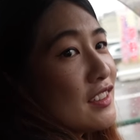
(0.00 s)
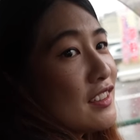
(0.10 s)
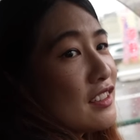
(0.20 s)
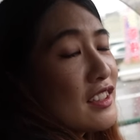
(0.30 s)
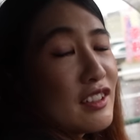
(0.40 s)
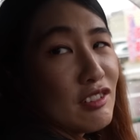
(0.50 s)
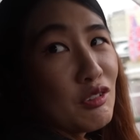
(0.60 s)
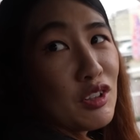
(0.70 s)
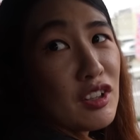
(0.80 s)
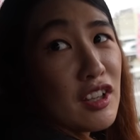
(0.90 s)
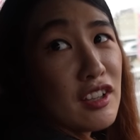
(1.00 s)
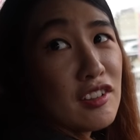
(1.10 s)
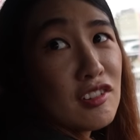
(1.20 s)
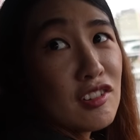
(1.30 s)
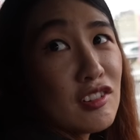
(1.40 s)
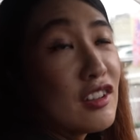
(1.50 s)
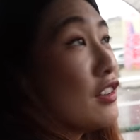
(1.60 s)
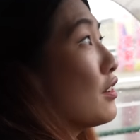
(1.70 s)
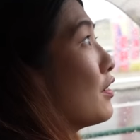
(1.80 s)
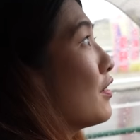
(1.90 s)
I think we want to get you to
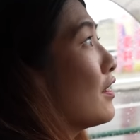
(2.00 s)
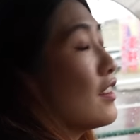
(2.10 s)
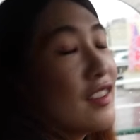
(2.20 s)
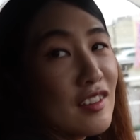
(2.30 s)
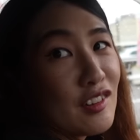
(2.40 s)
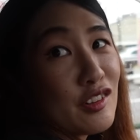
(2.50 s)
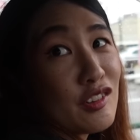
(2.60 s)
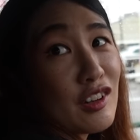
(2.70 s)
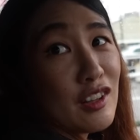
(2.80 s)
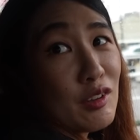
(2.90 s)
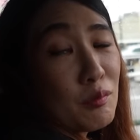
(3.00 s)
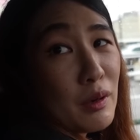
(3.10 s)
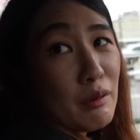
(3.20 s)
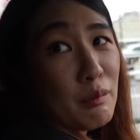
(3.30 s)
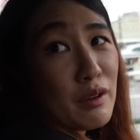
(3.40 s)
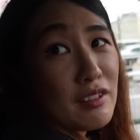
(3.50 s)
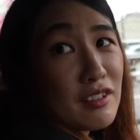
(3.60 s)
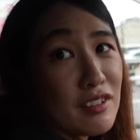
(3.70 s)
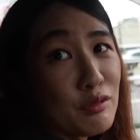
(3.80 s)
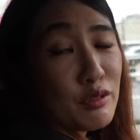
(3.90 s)
the Australian pipe prices